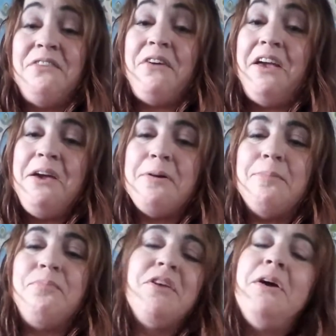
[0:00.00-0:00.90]
if I
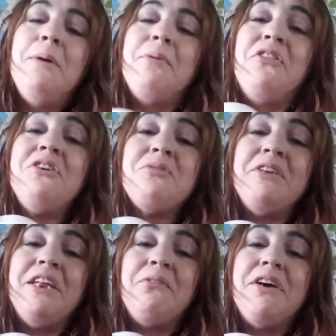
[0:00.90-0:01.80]
am. But this
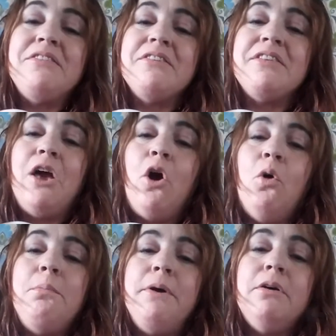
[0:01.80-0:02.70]
one, anyways, is the
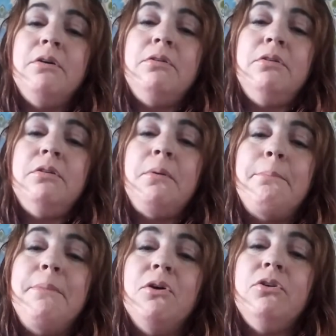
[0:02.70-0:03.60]
oatmeal
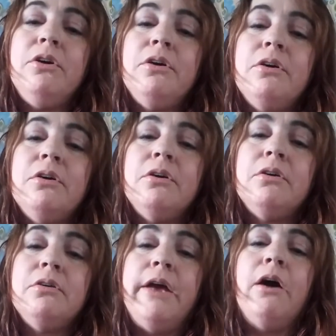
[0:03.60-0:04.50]
milk.
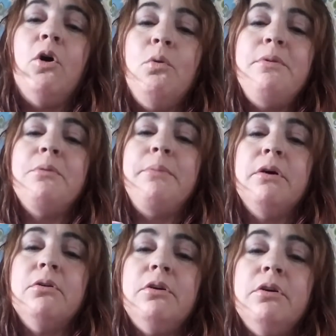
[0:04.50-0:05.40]
Yeah, oatmeal
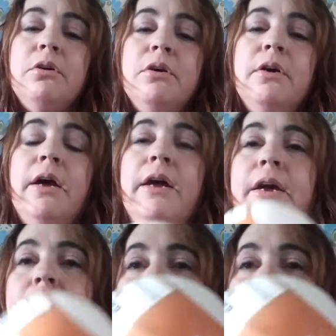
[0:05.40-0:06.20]
milk and